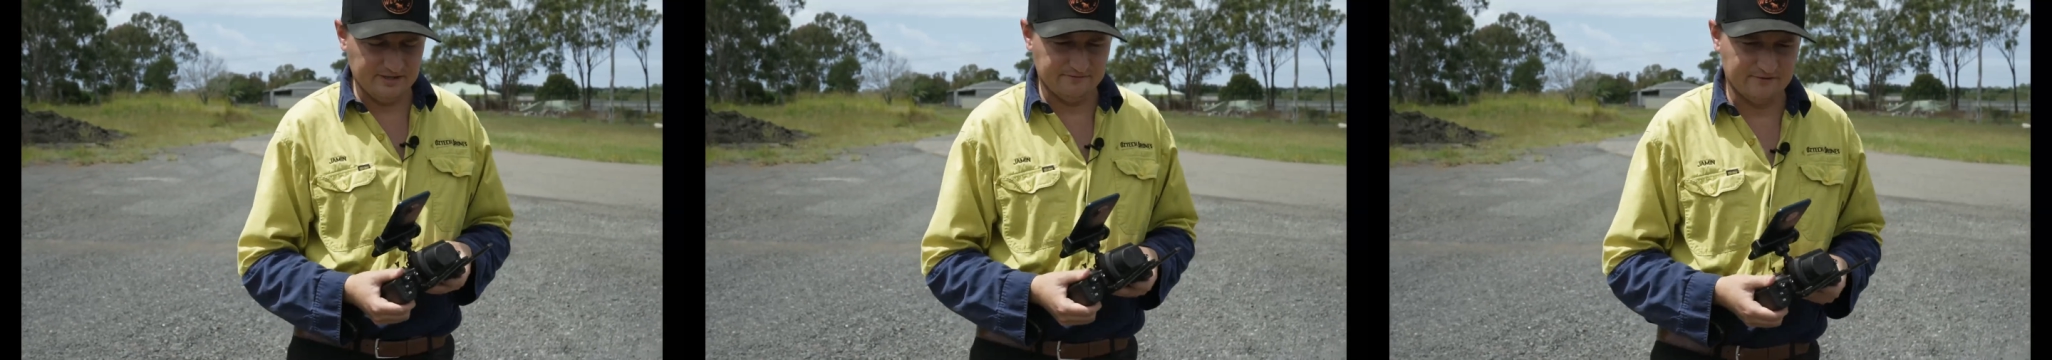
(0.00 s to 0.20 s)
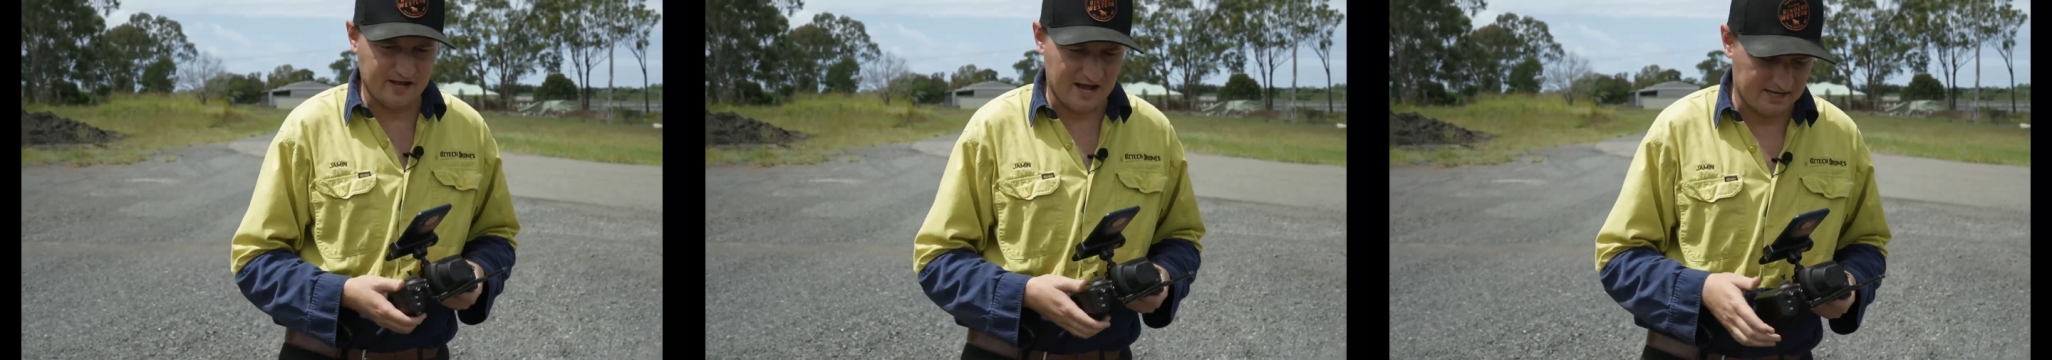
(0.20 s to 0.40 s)

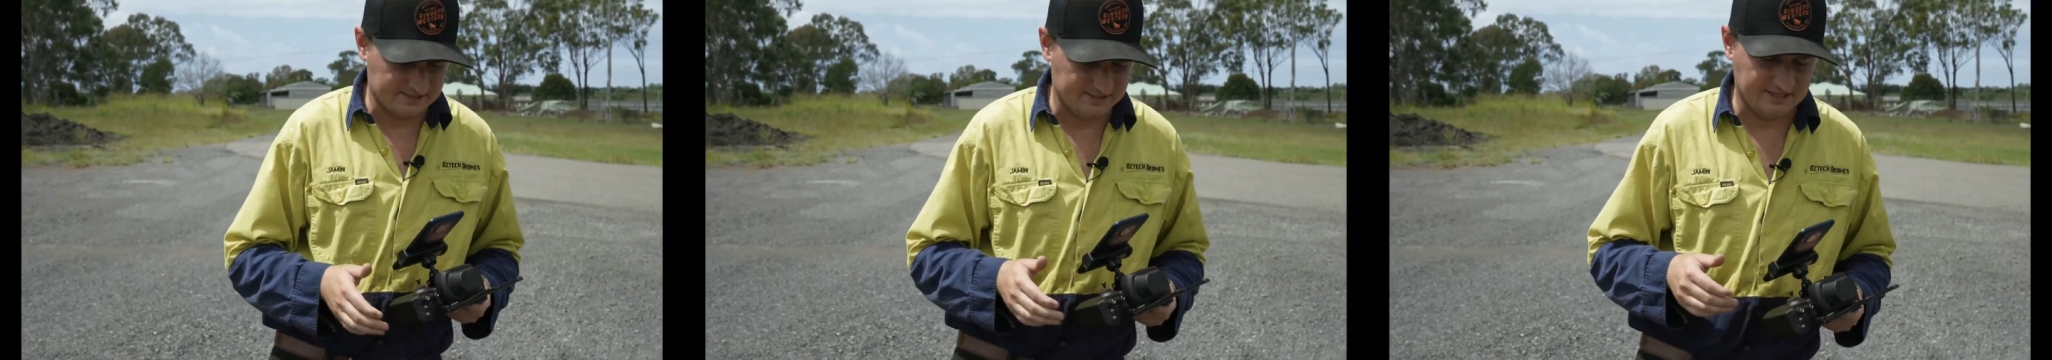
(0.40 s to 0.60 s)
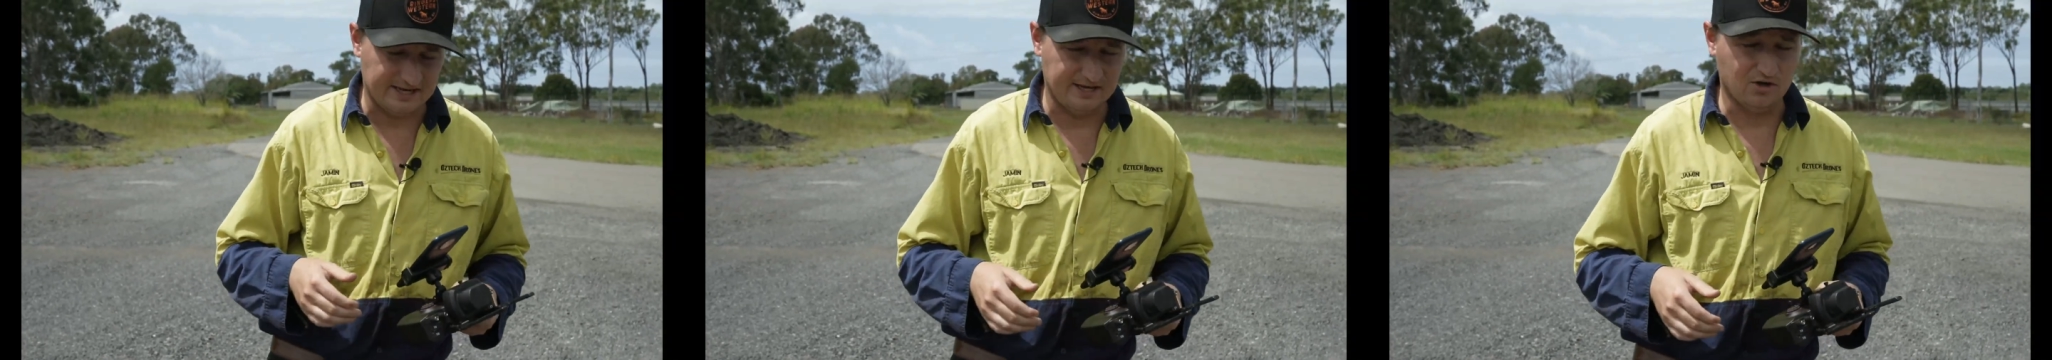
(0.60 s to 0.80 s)
different
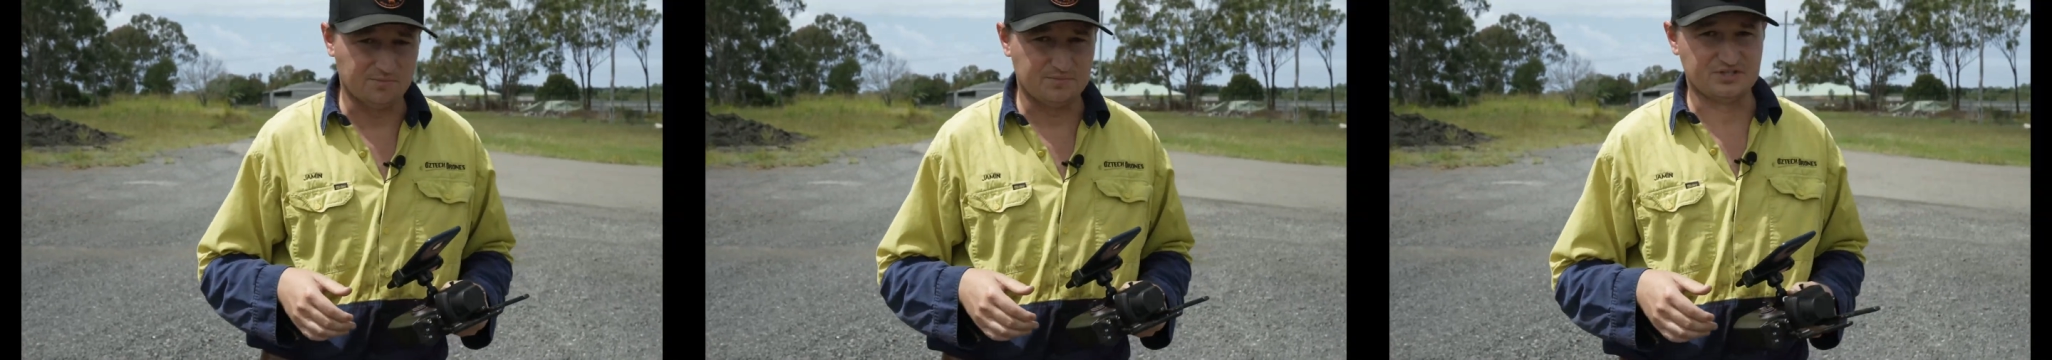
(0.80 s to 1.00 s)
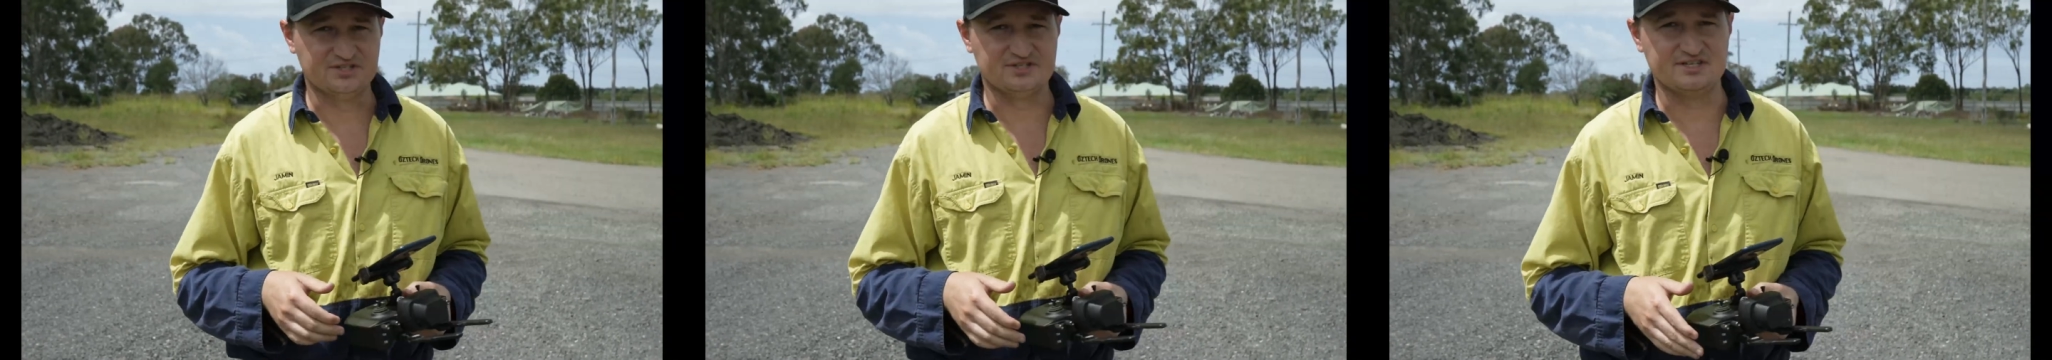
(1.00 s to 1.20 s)
RTK
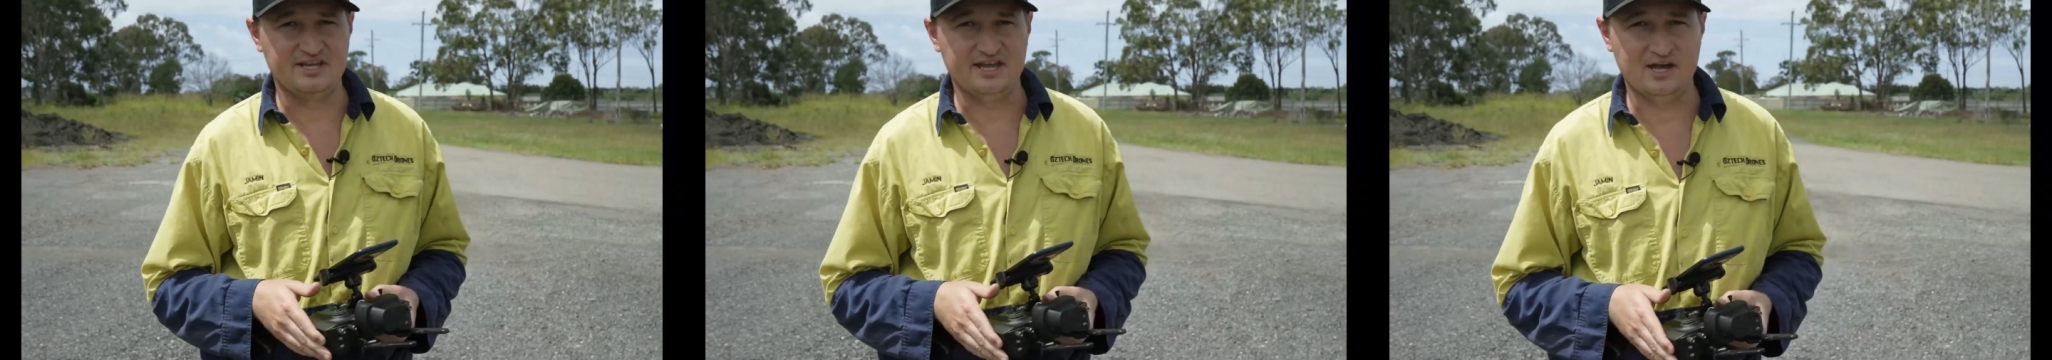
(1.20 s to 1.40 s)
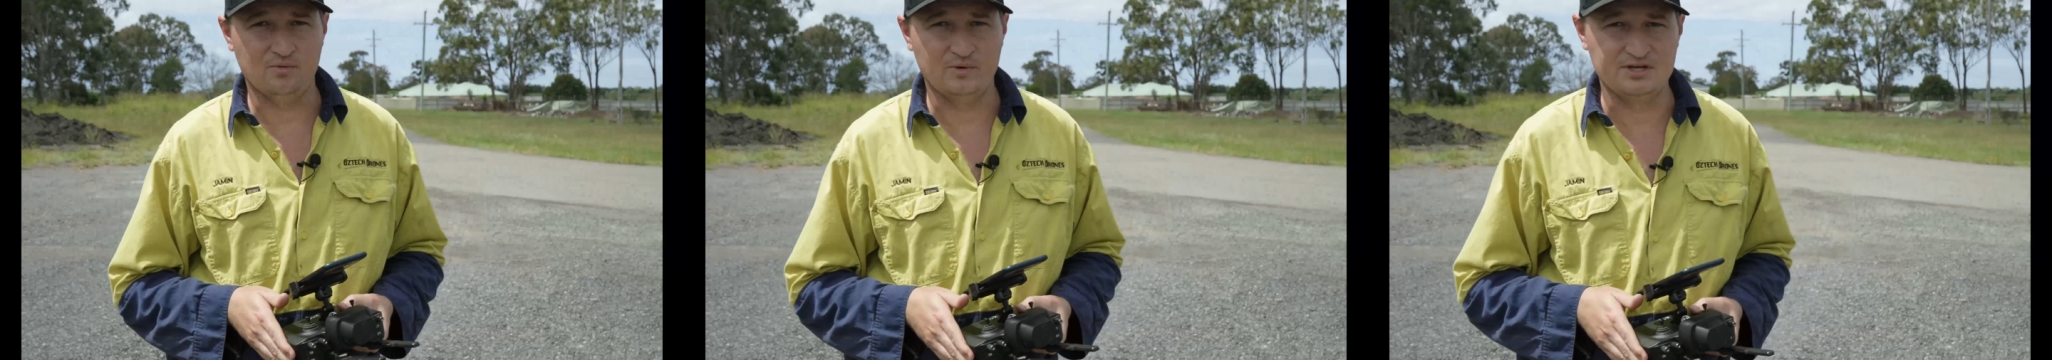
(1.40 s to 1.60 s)
options
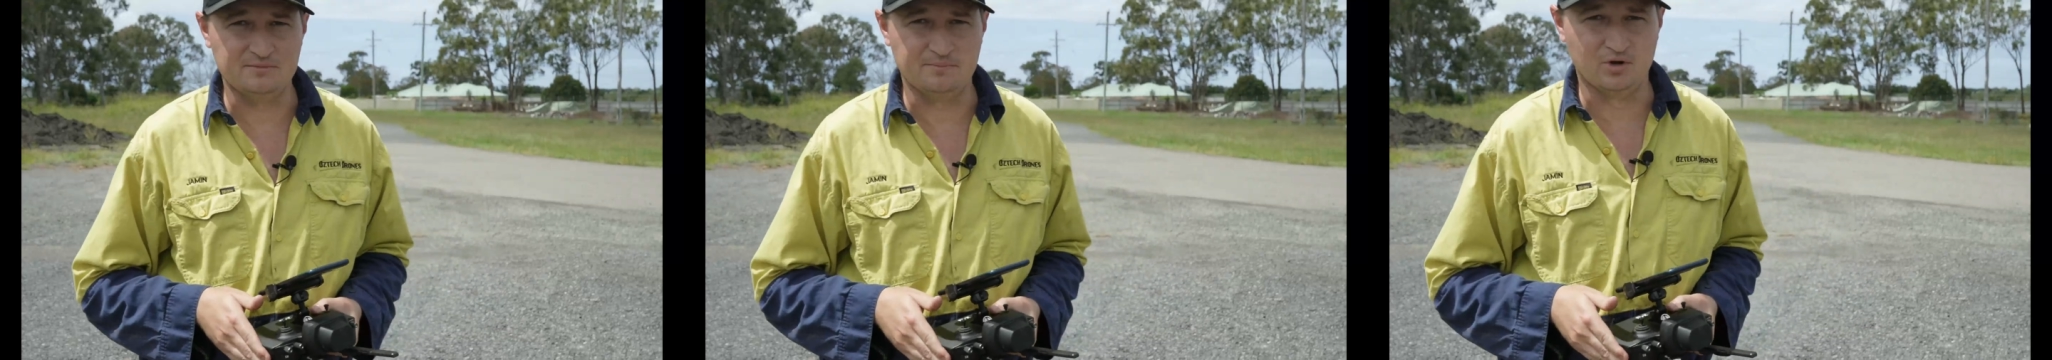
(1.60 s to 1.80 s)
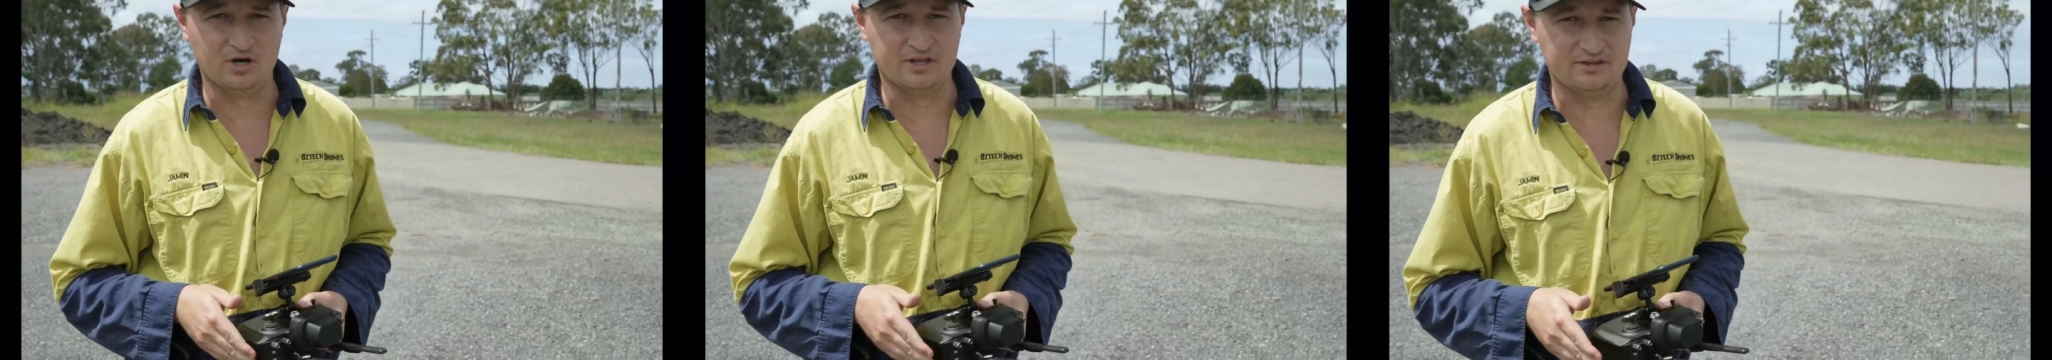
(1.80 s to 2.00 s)
now when you
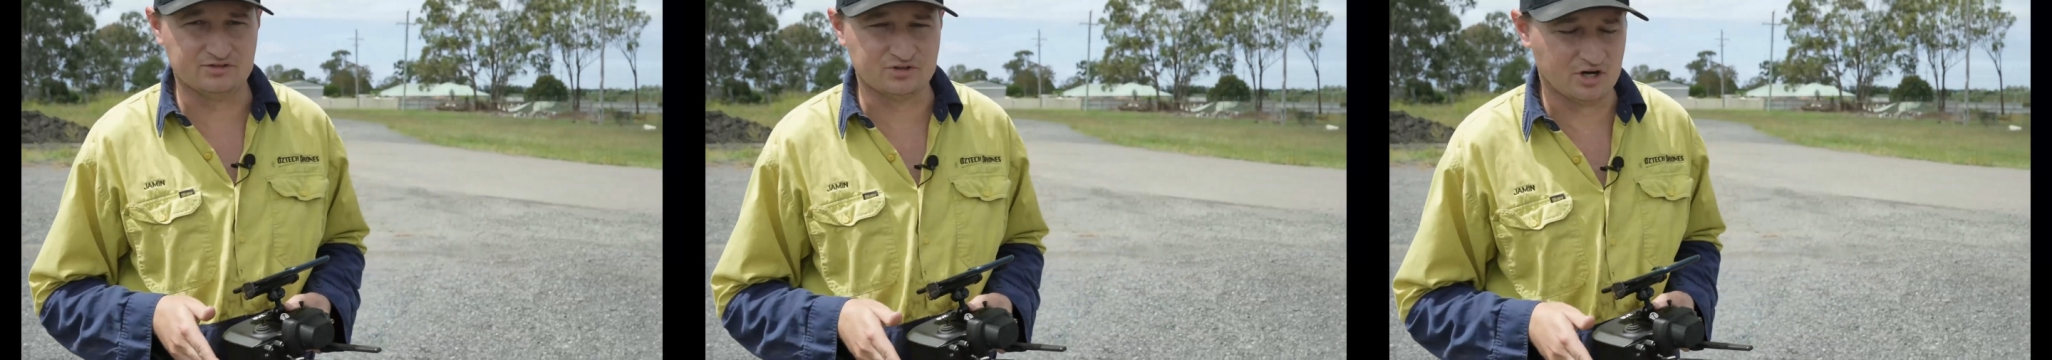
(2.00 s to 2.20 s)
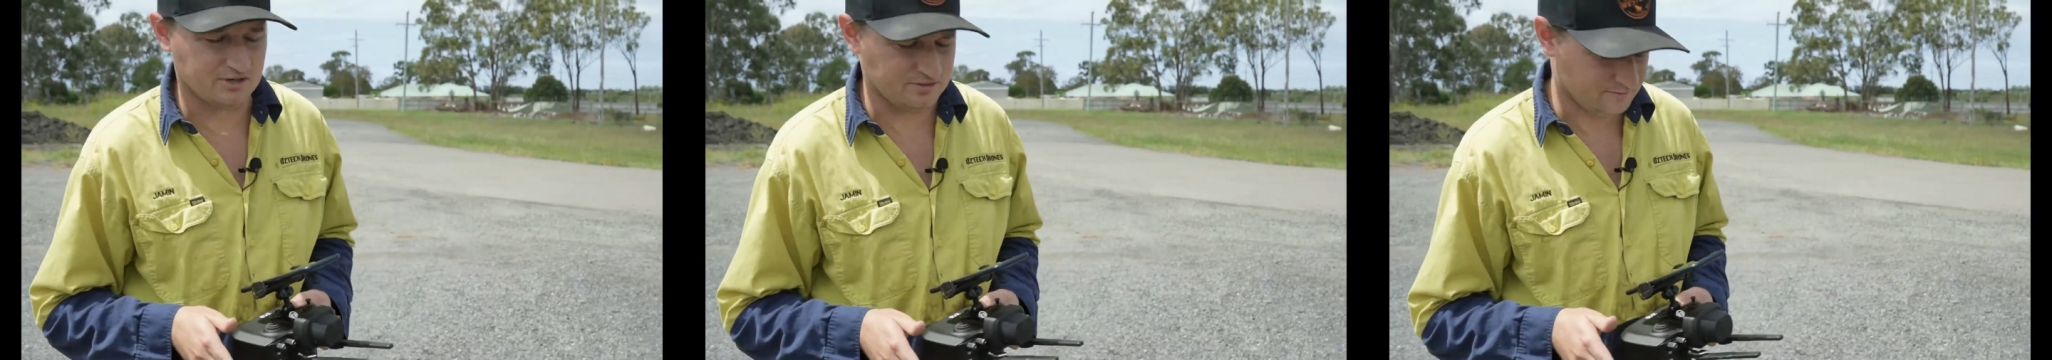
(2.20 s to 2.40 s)
buy the
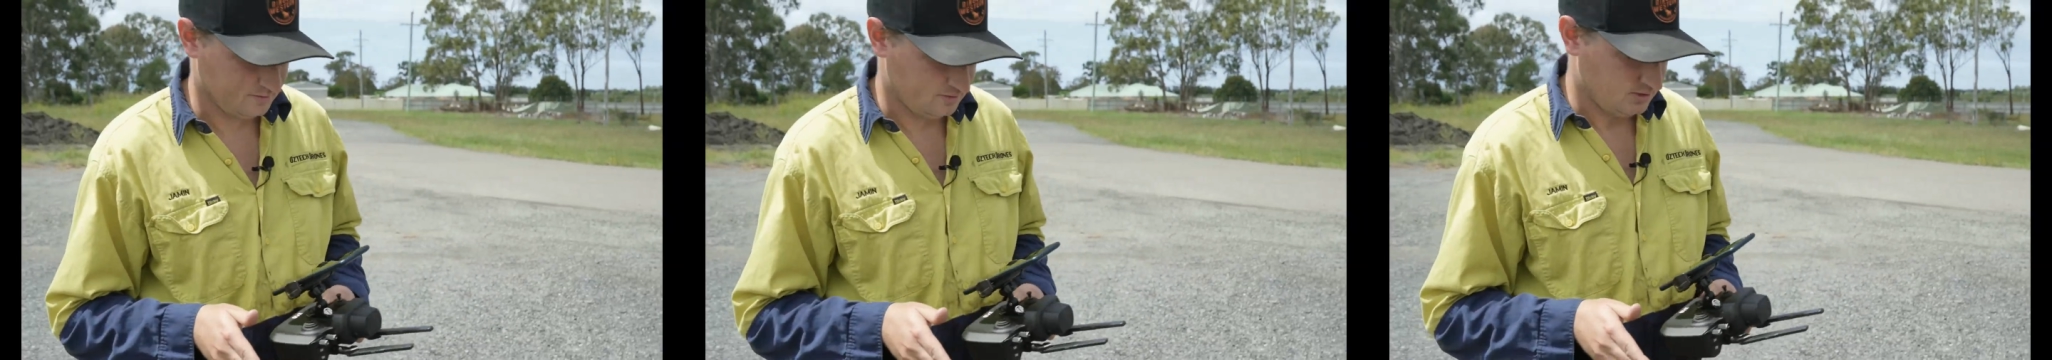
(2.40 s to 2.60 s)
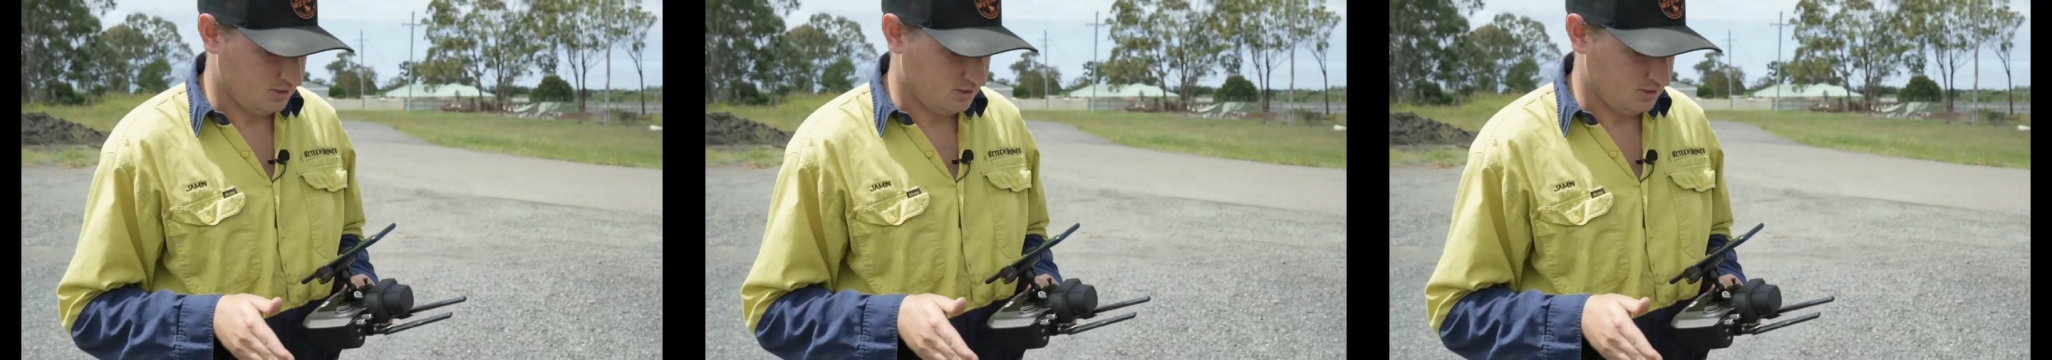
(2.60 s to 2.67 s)
drone.